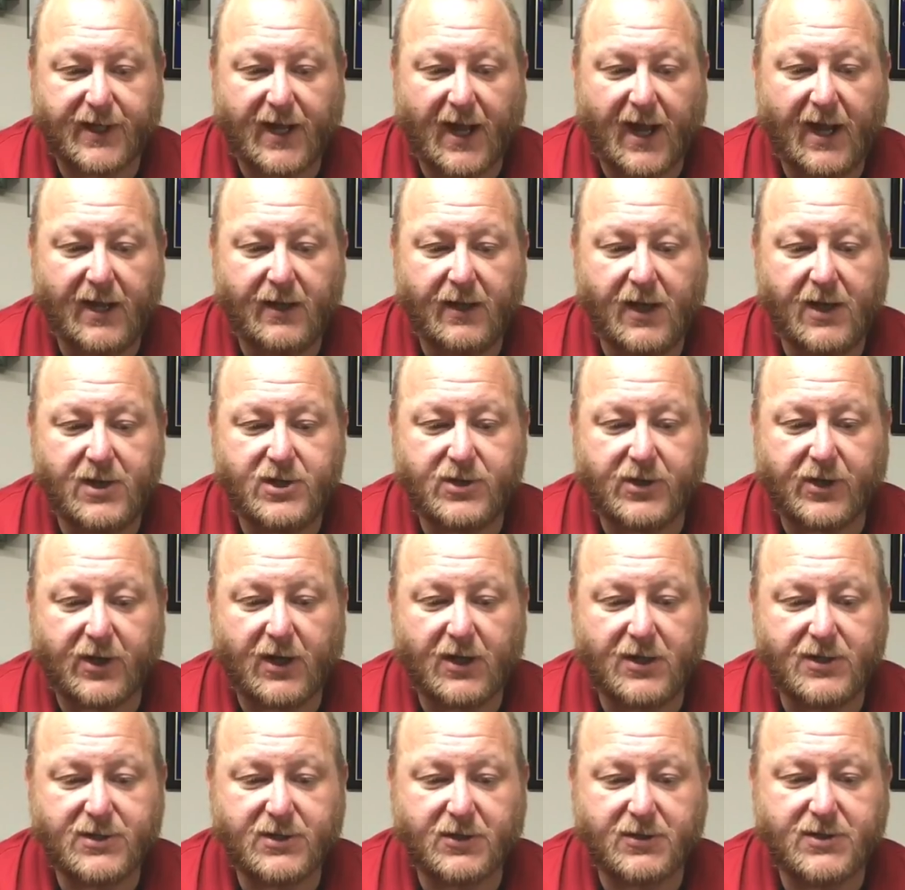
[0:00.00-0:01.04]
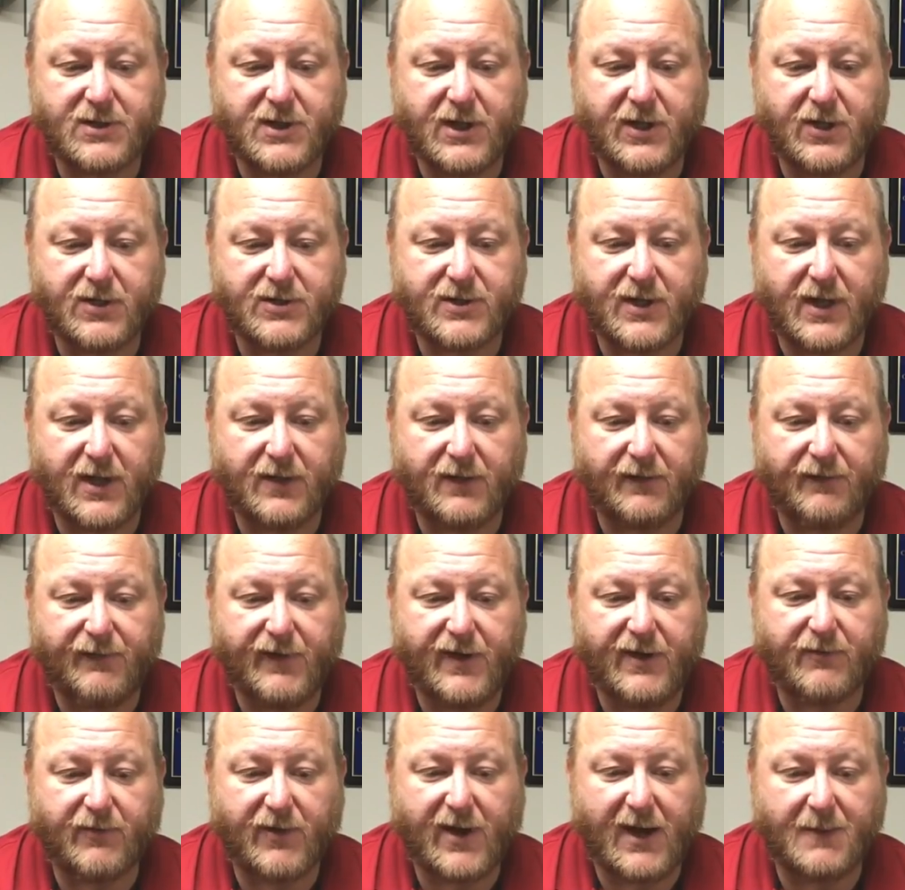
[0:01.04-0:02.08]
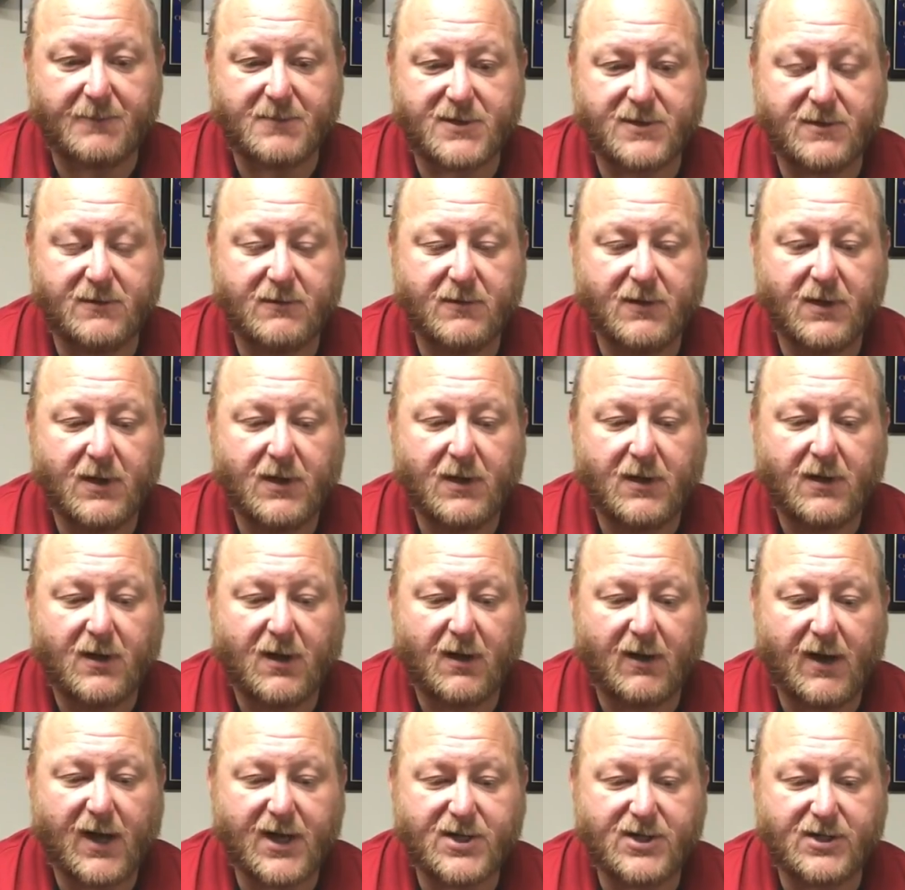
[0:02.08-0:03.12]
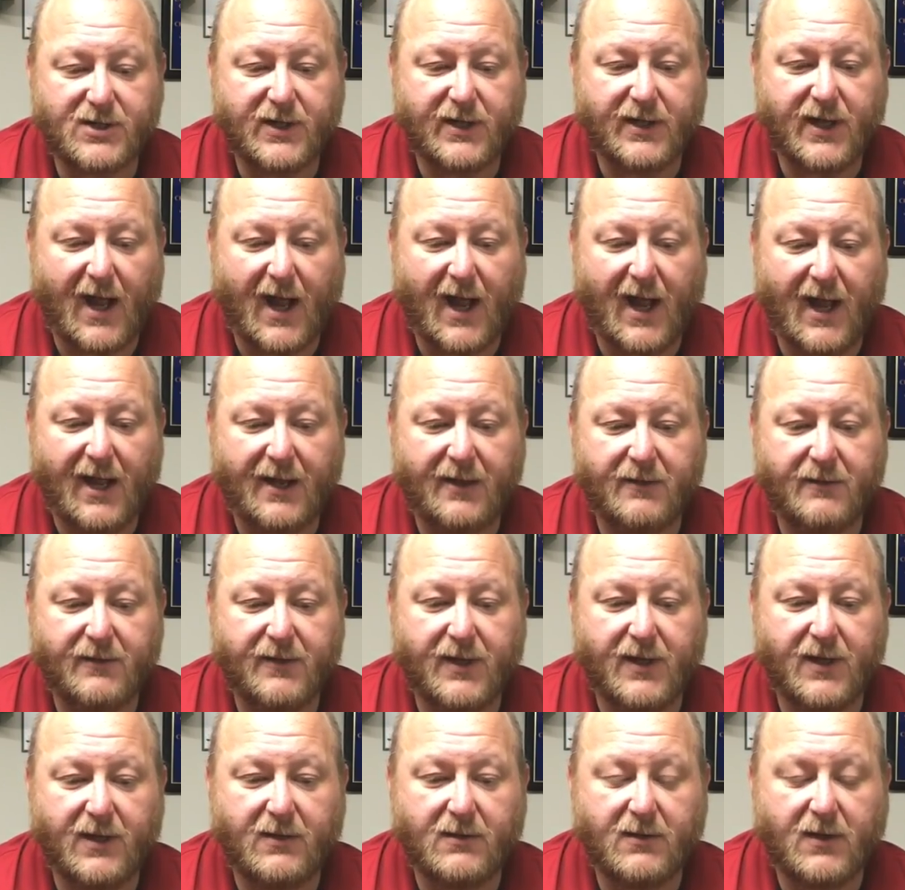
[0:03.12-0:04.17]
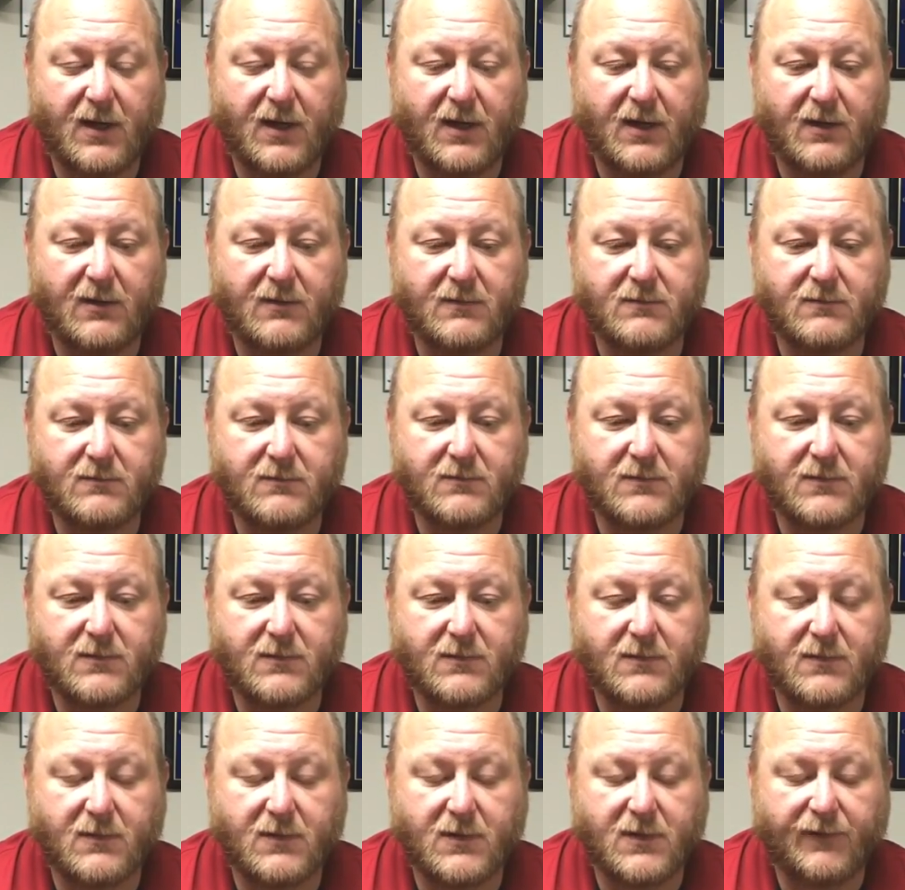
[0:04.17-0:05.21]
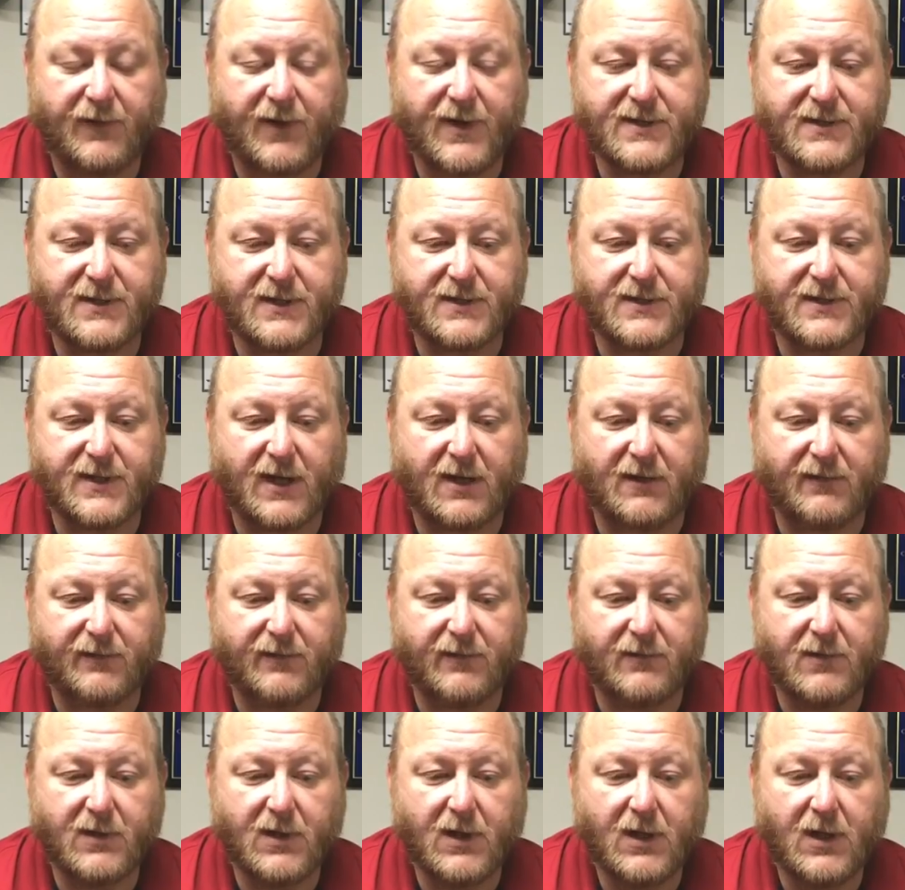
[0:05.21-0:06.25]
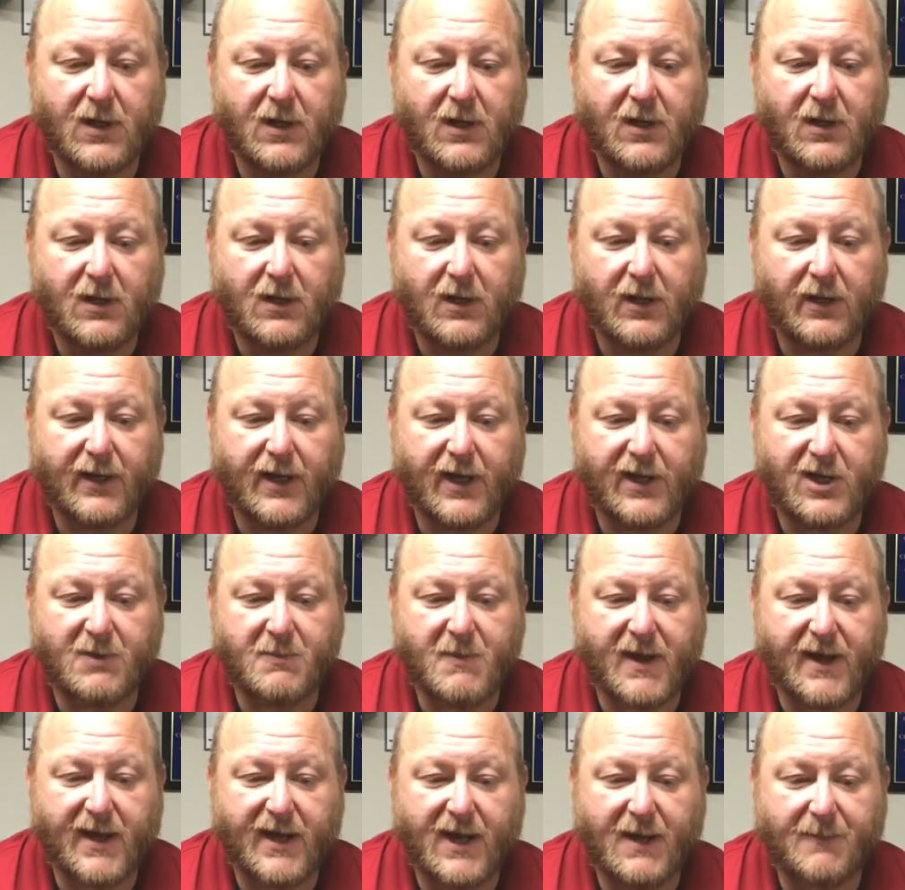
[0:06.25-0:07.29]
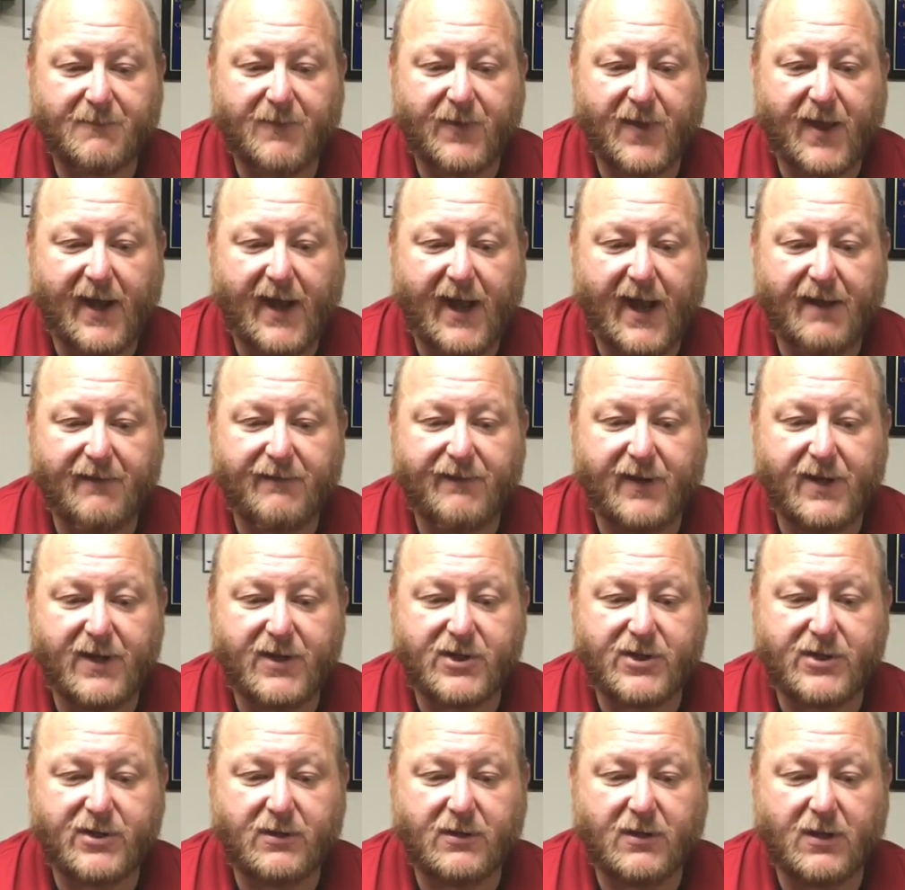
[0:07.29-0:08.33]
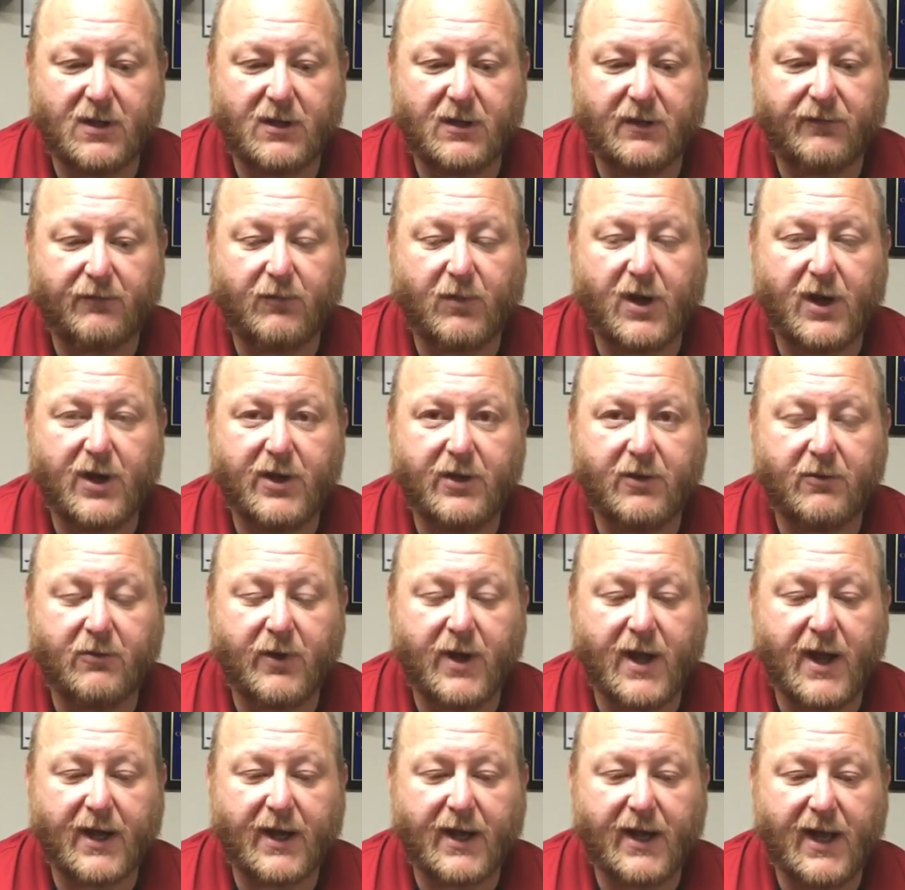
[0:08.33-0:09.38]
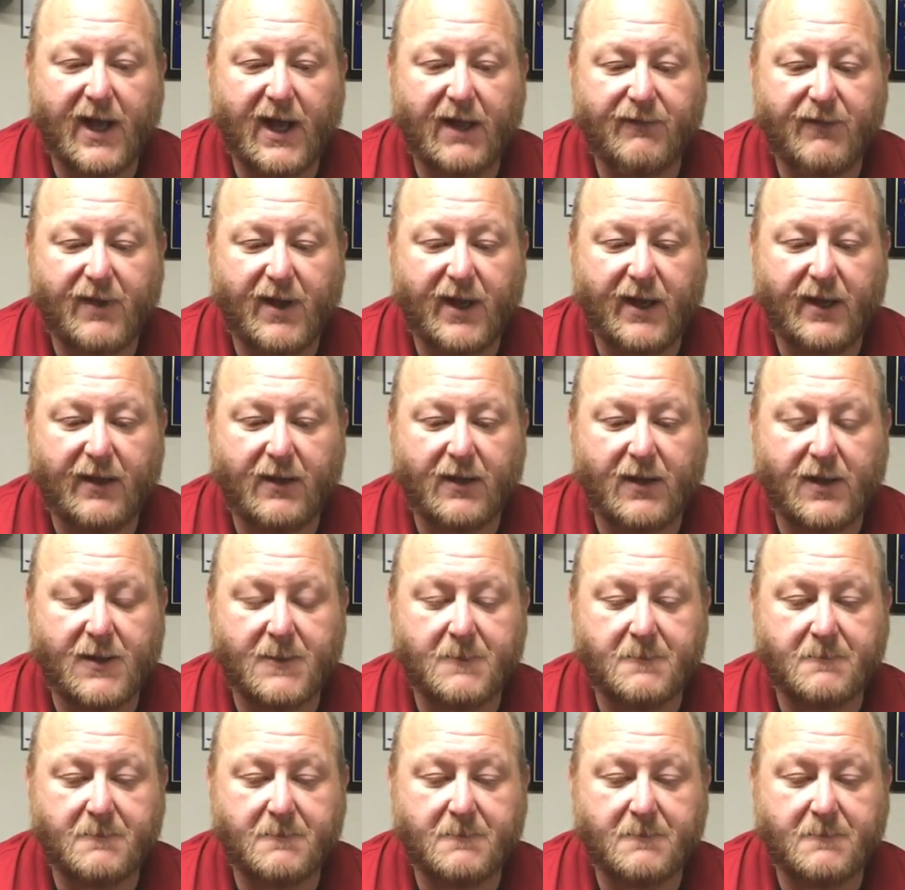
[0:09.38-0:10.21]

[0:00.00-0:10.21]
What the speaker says: a guide. As you can also see, there's that the feed ramps are actually on the device itself. Again, you're making up for that half inch where you were not going to have any